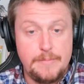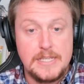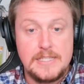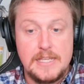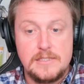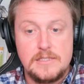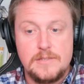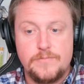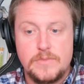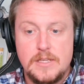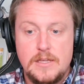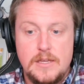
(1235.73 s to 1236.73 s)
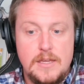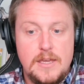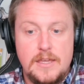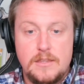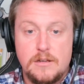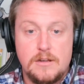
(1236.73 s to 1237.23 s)
Does that make sense?
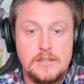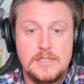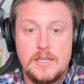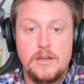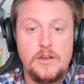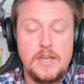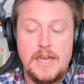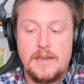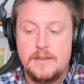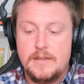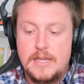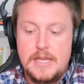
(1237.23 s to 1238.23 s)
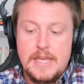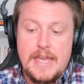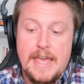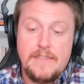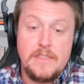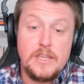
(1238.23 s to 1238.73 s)
And they're going to say, oh, yeah.